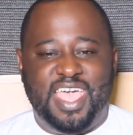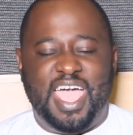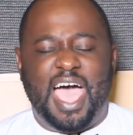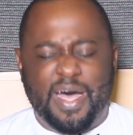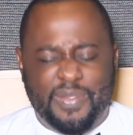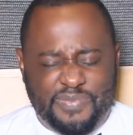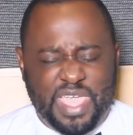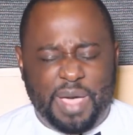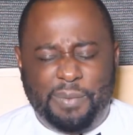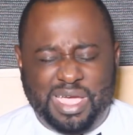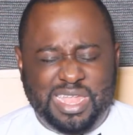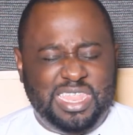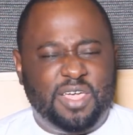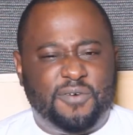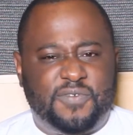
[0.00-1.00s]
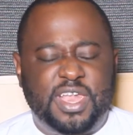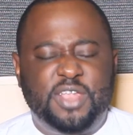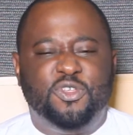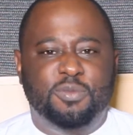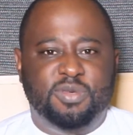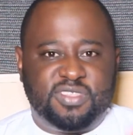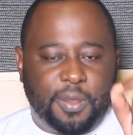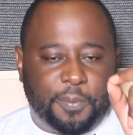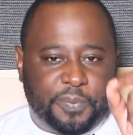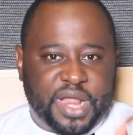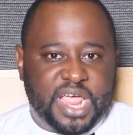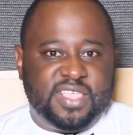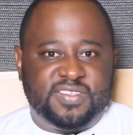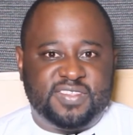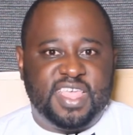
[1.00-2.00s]
And there, my dear friend, you'll be
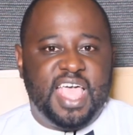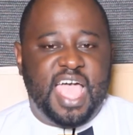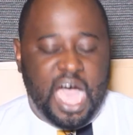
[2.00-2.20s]
surprised